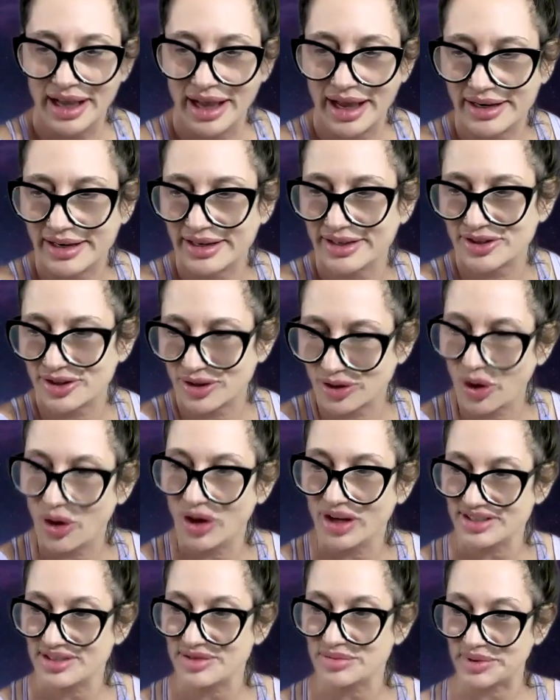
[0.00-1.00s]
And it's
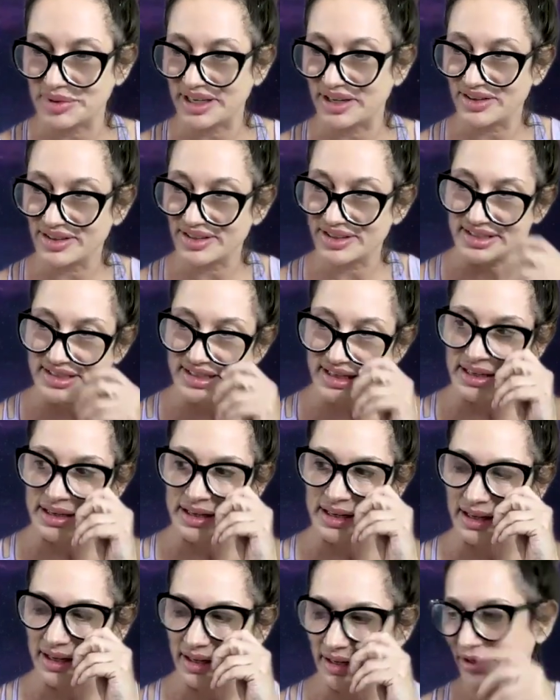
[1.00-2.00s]
lost because,
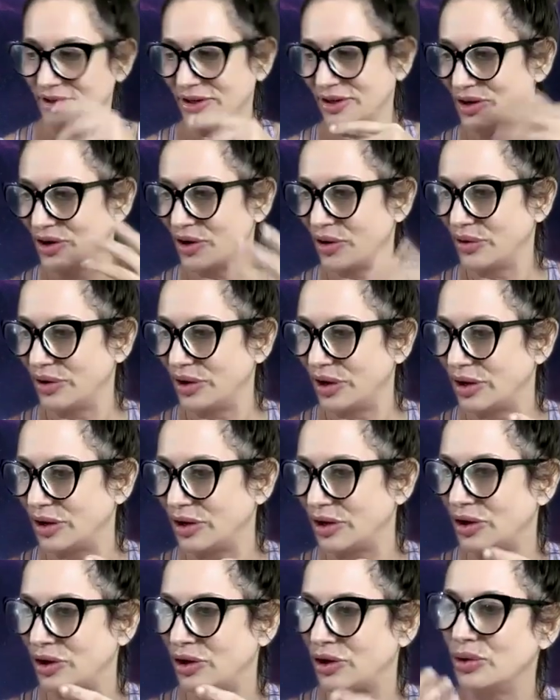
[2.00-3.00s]

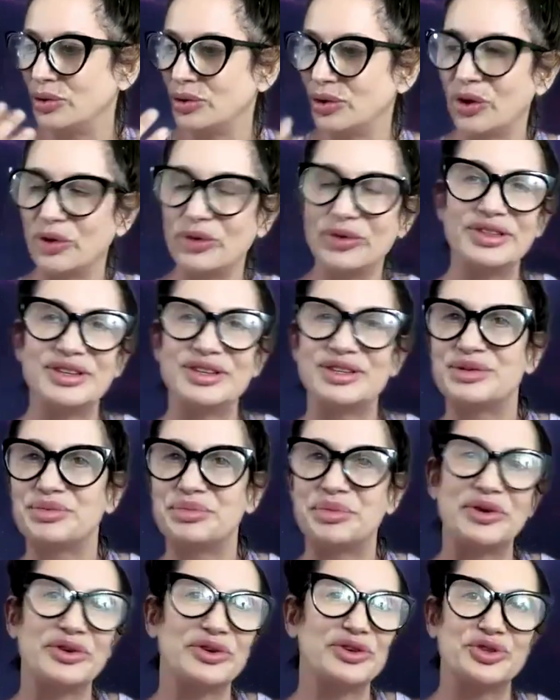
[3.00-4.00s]
you learn the
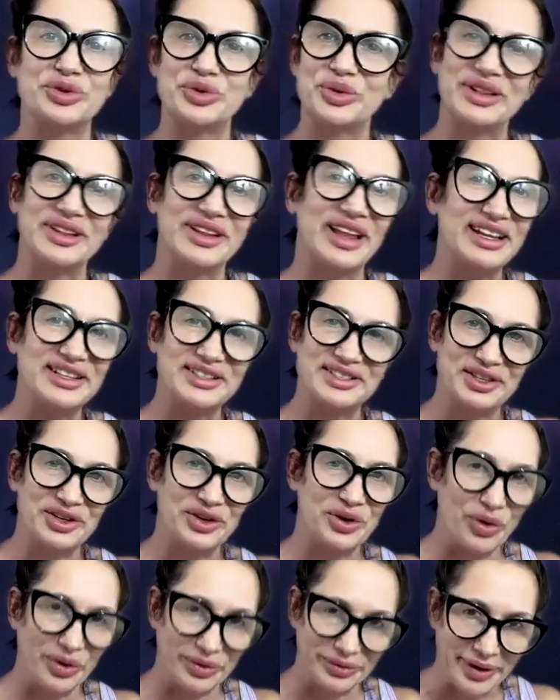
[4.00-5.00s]
spiritual
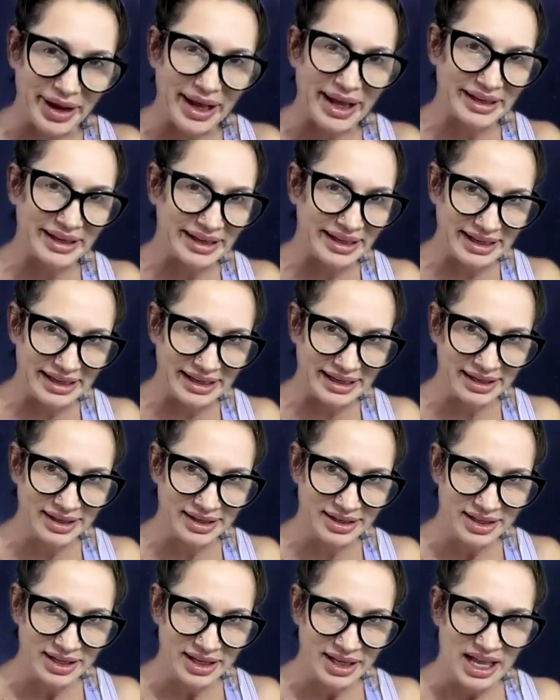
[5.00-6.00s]
lesson already.